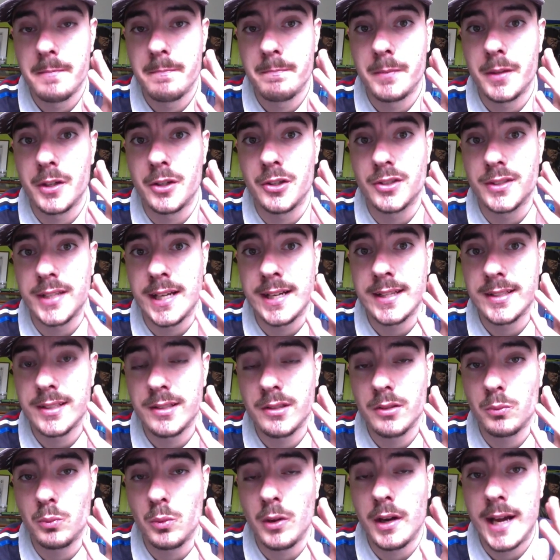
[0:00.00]
because that's
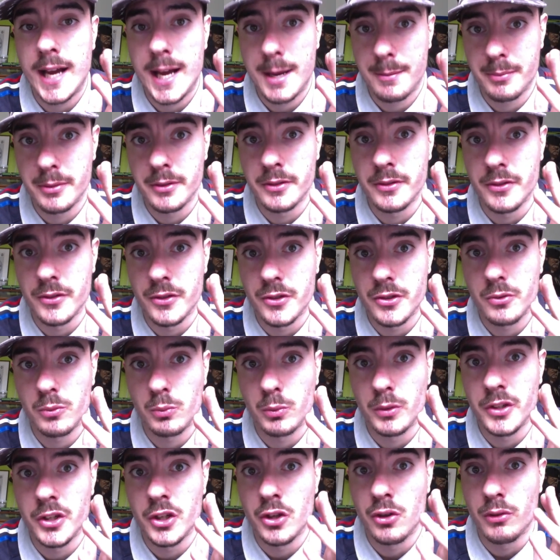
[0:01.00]
what happens
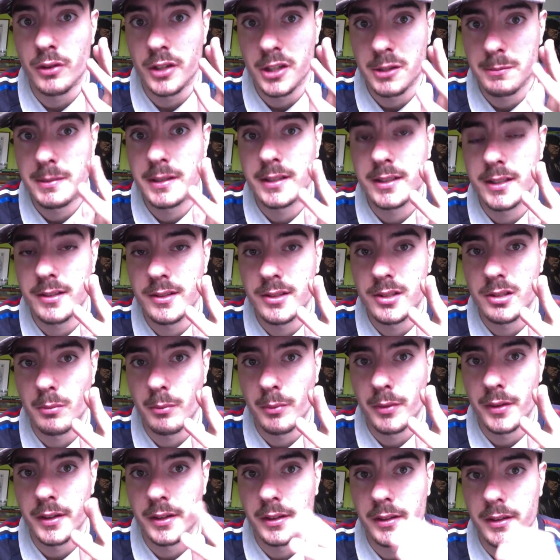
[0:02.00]
when you're expecting
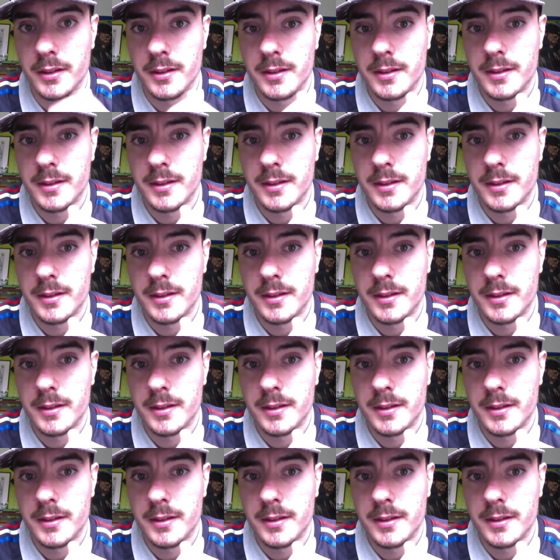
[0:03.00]
something.